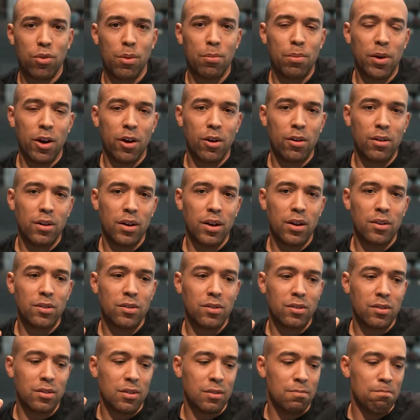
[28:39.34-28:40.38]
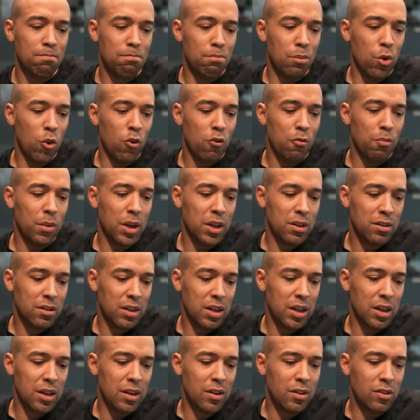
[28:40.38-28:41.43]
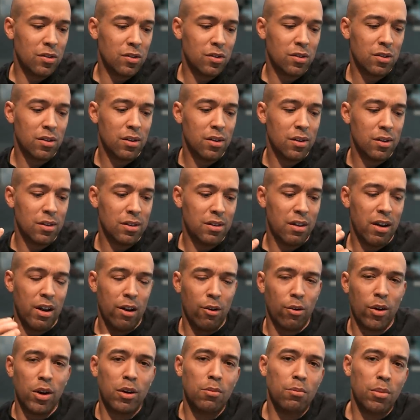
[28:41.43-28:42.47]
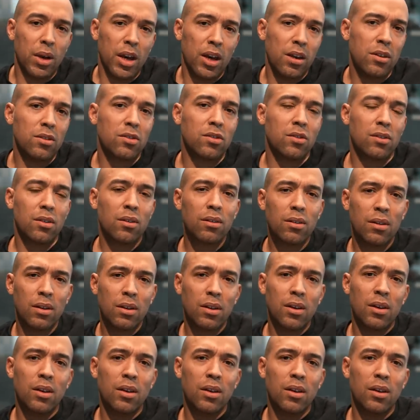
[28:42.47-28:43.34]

preparedness movement is Terran based?